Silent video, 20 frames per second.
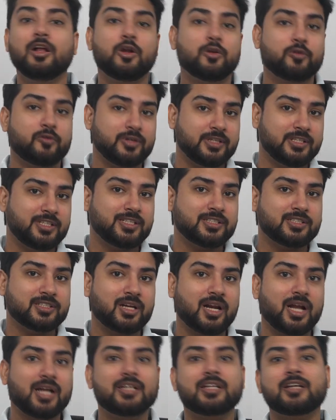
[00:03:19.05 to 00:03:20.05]
26
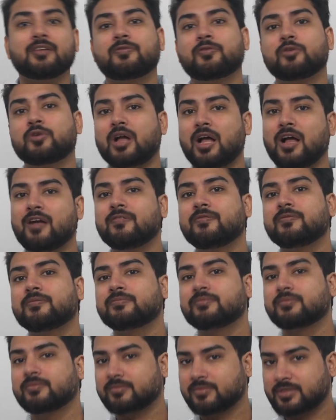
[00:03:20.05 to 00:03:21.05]
grad, if you have
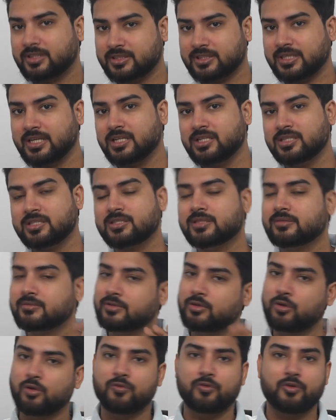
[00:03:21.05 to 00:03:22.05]
the skills,
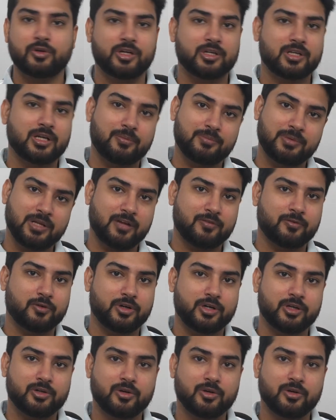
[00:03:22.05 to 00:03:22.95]
go for it, apply for it.